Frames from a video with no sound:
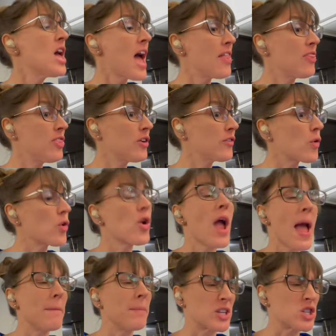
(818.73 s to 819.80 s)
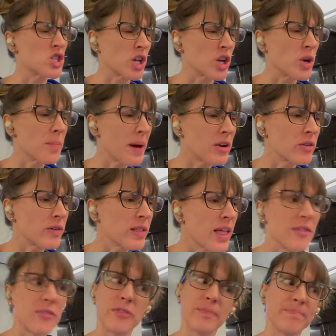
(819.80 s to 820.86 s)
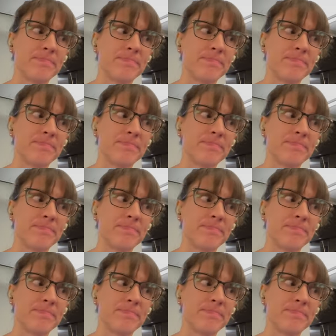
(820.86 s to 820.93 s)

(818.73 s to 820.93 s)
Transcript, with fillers: and therefore a much longer battery life?